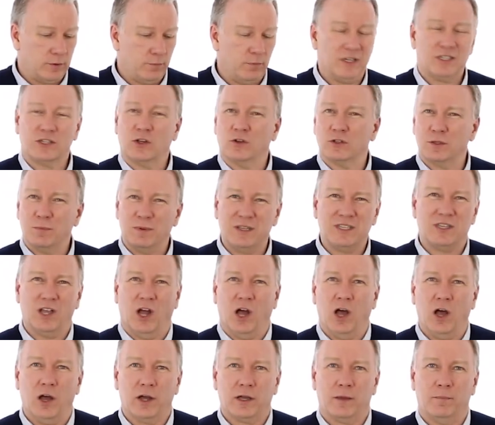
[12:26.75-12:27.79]
But it's got to be
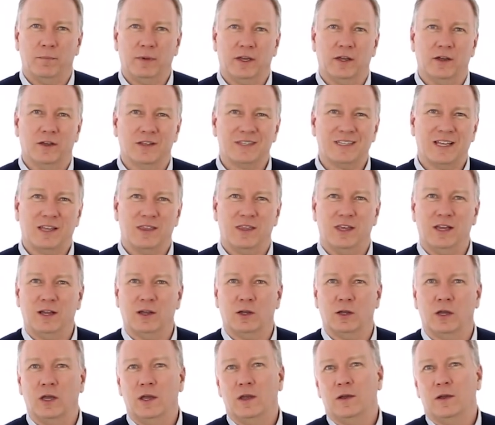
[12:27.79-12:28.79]
dark, because I think